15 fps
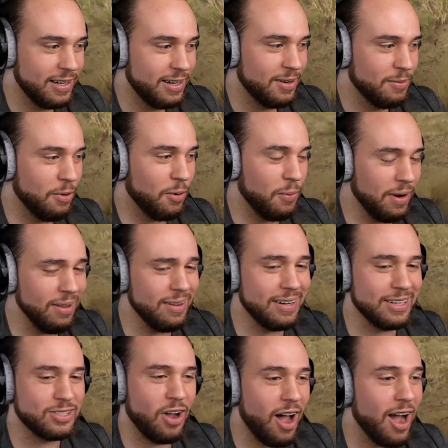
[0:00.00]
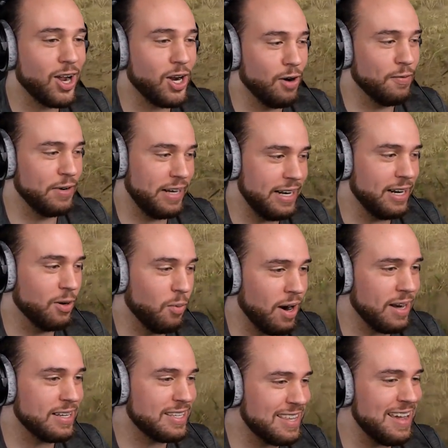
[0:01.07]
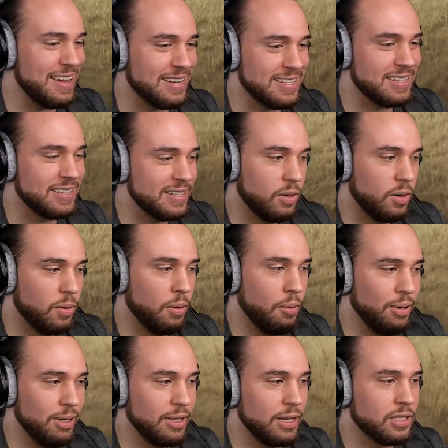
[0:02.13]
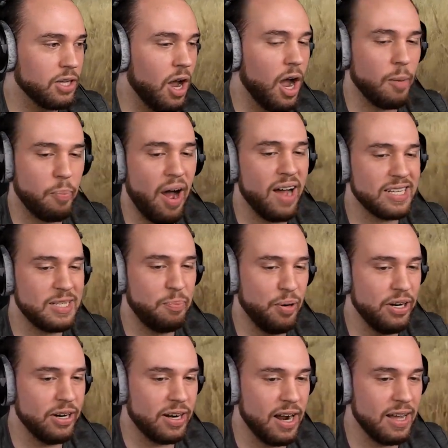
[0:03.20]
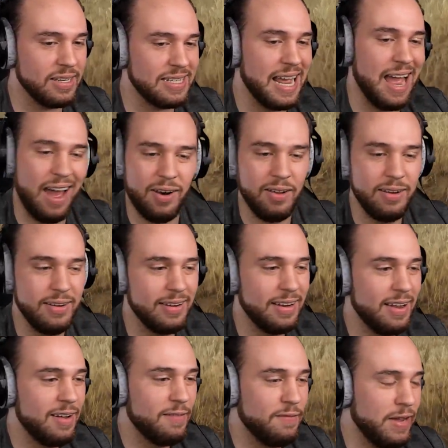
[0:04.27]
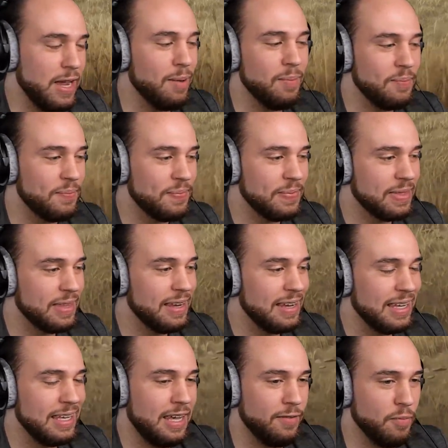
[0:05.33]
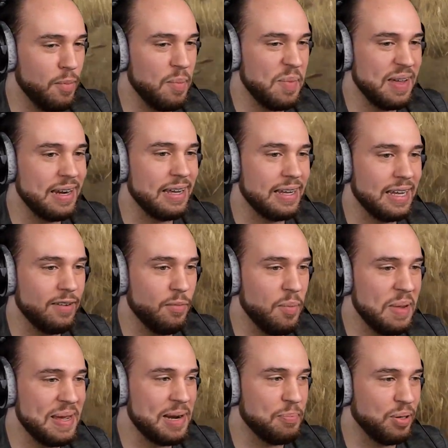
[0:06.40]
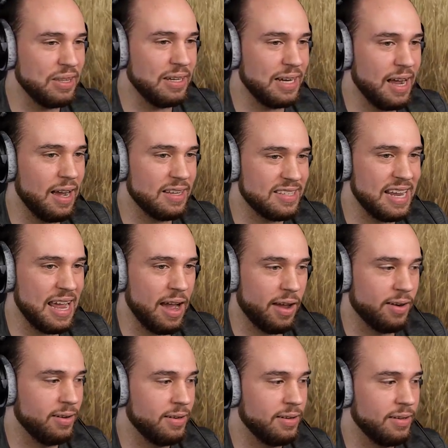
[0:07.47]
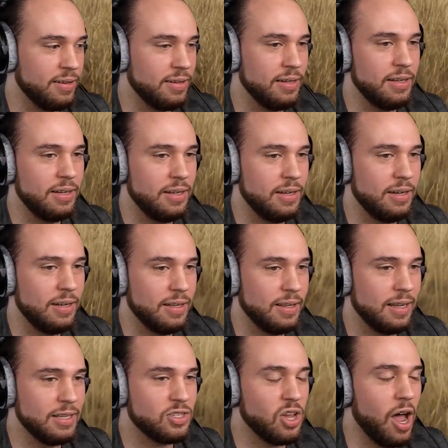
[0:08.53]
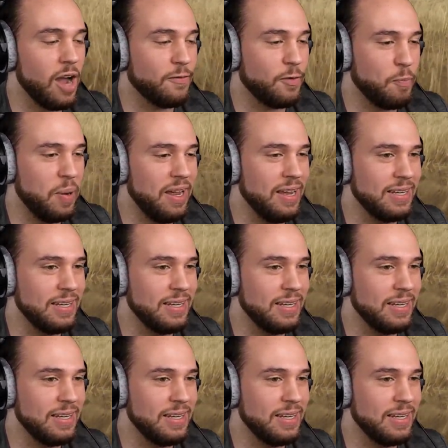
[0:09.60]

We're willing to talk over here. What is this? We're willing to talk. Posse, put your guns down. Vip, give him a minute. Give him a minute. Put the guns down. Let's talk for peace.